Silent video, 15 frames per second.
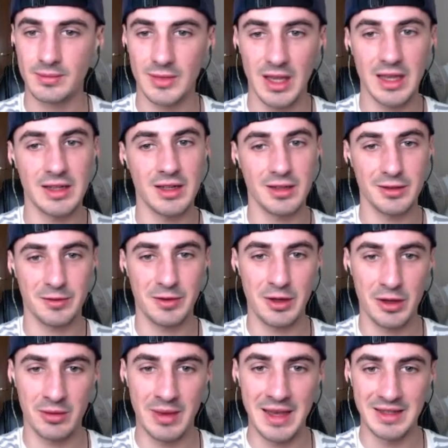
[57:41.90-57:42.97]
It does
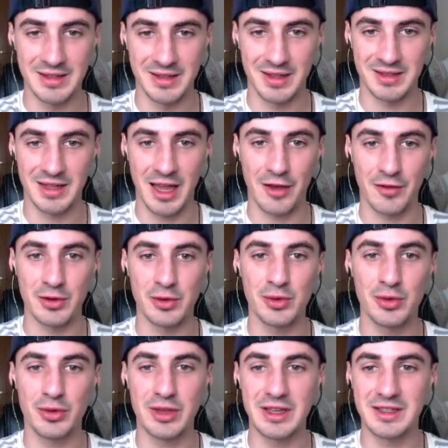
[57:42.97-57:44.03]
feel amazing, doesn't it? Having
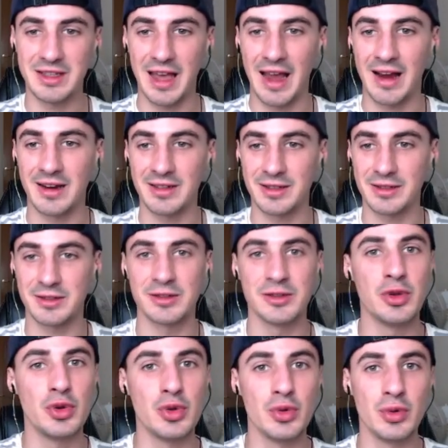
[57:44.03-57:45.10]
all these characters,
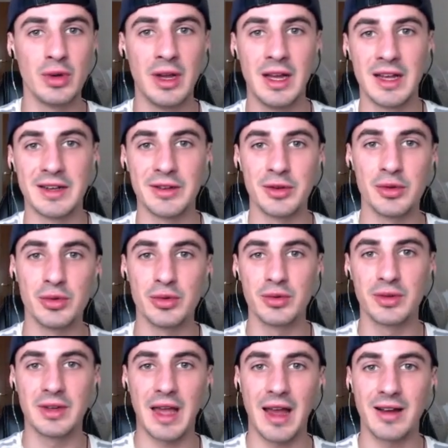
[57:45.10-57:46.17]
new
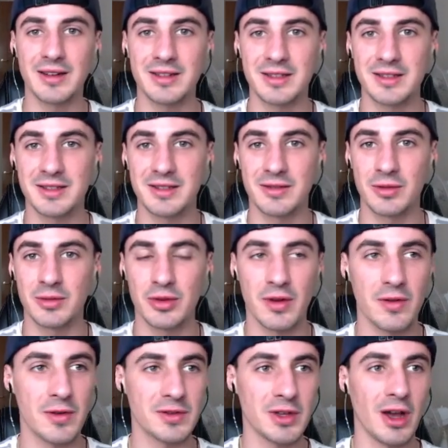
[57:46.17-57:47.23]
characters from
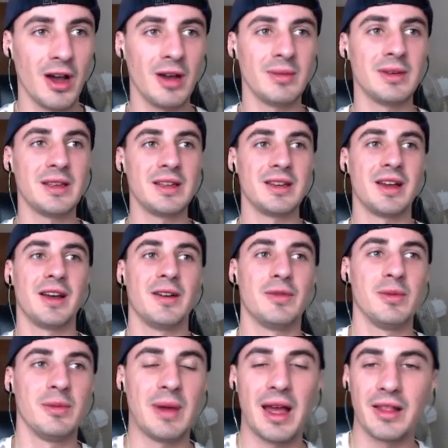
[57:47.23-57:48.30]
Griffith's army, from
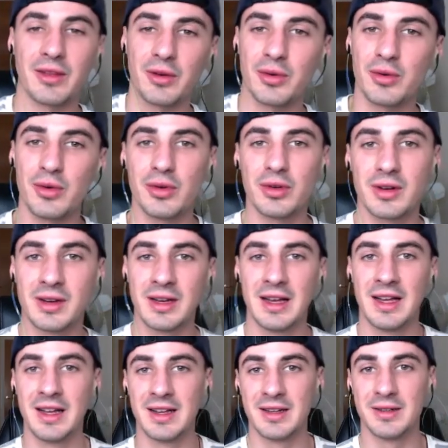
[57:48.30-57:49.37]
the Man of the Hawk,
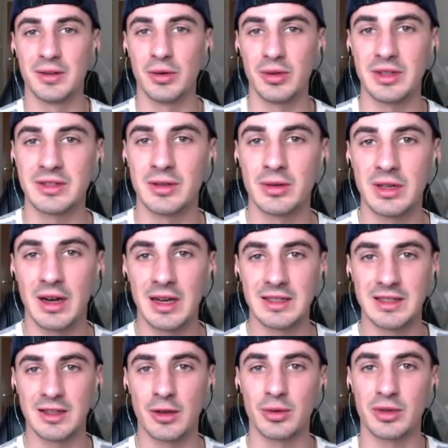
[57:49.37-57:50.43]
all these new guys,
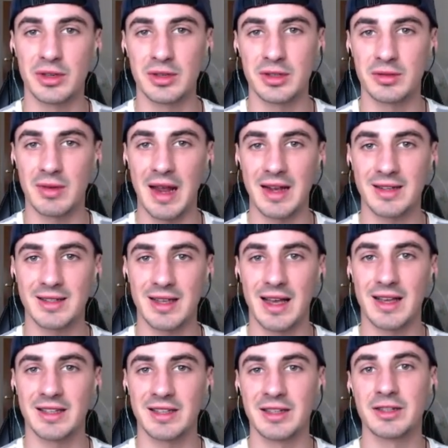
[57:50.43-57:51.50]
Locus,
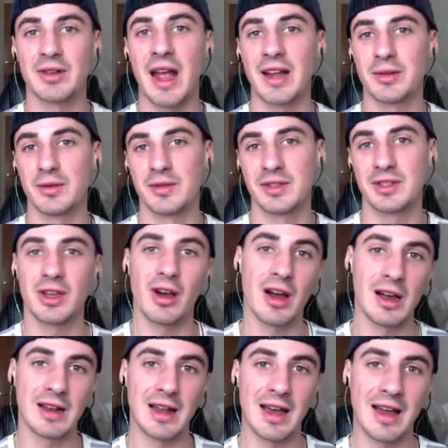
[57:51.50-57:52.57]
Raksas, interacting with
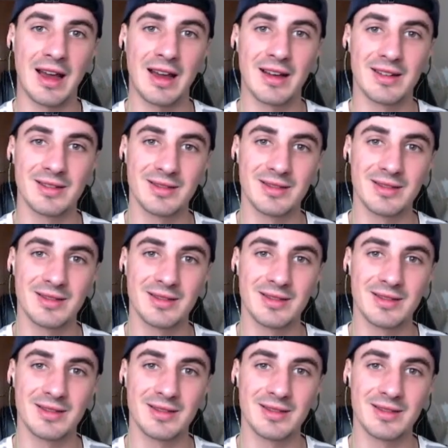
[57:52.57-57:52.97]
Sylat,